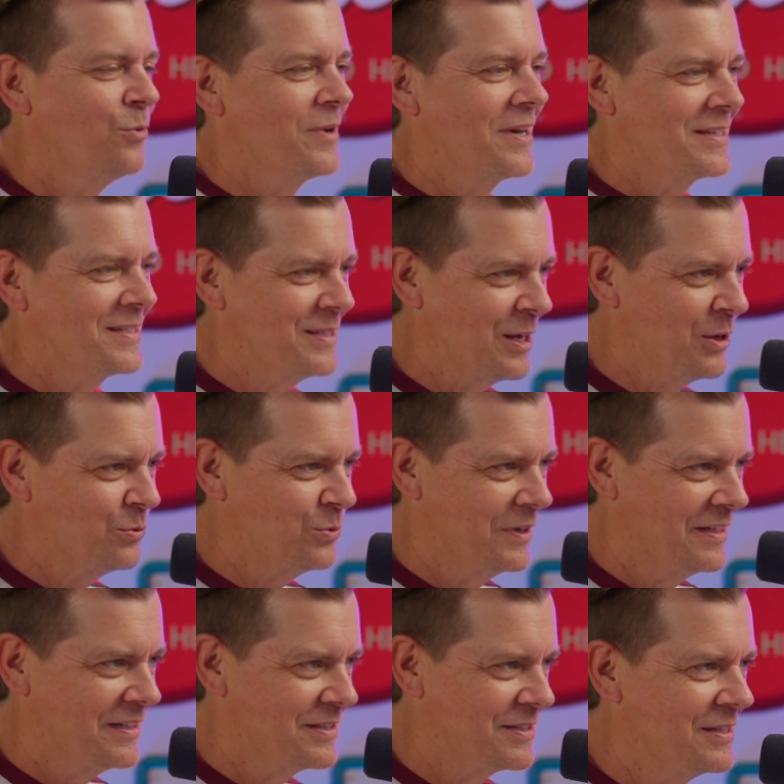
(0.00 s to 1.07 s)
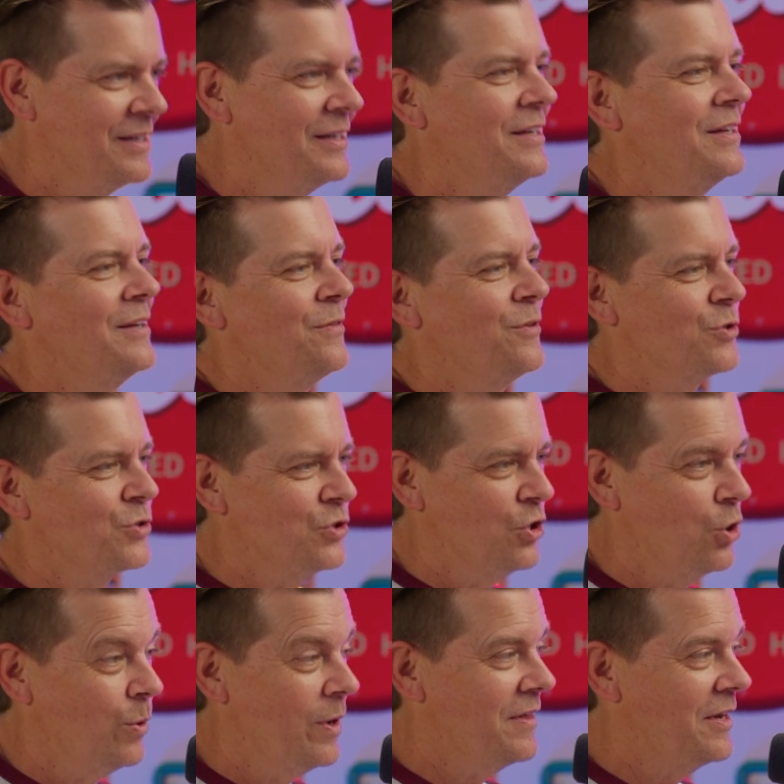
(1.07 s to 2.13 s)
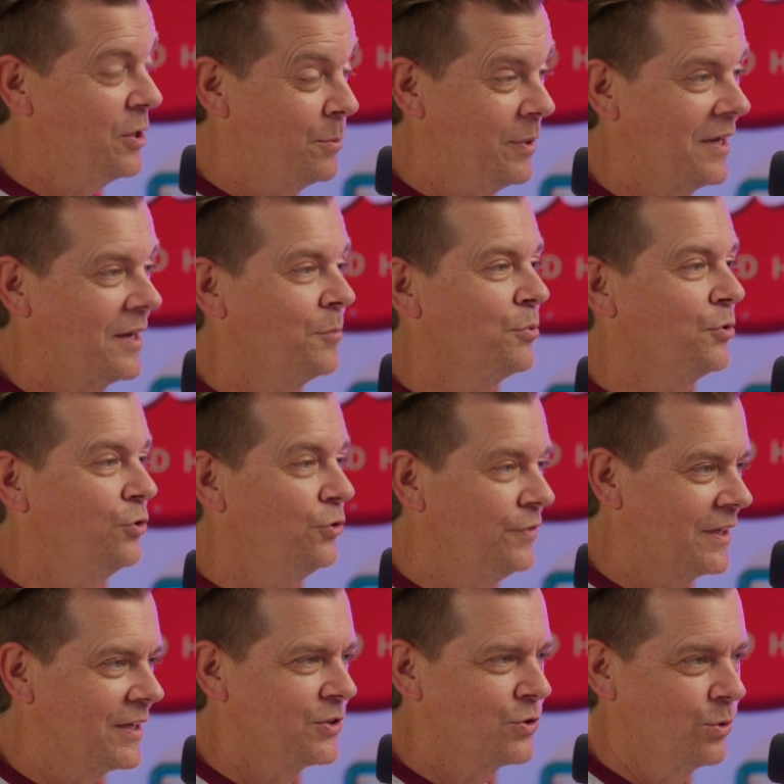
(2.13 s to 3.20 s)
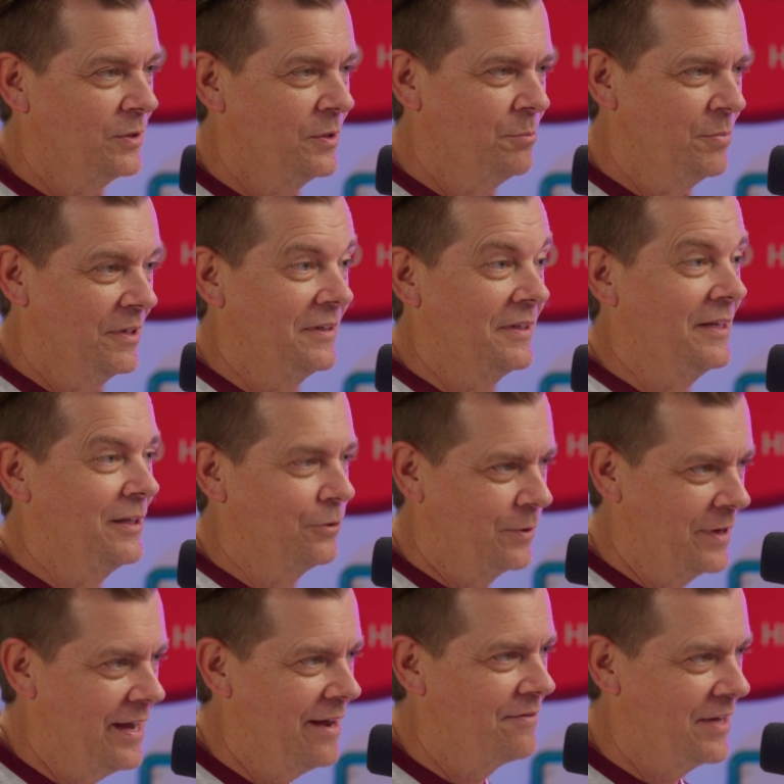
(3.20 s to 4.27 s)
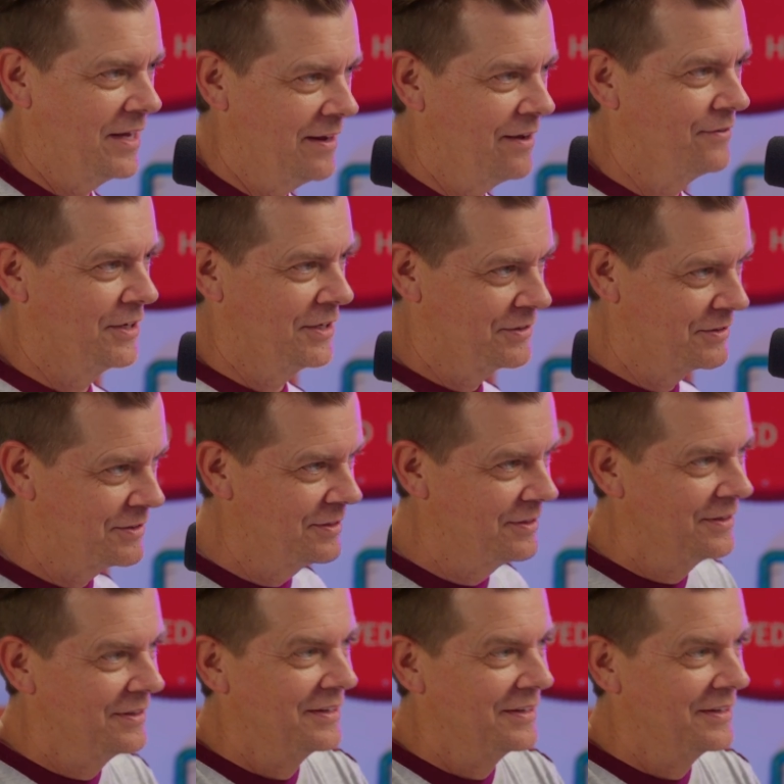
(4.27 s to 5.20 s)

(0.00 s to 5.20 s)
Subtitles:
What I said was, there's no way that anybody can prove it because only Bill and Hillary have that evidence.